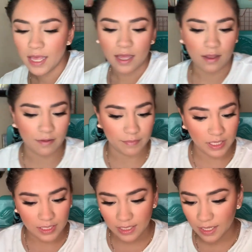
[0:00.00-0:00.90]

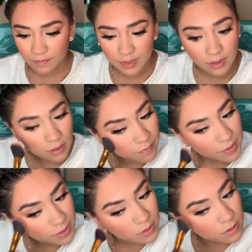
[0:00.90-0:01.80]
Lately I've been
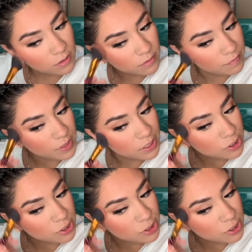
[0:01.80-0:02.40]
loving the look of blush,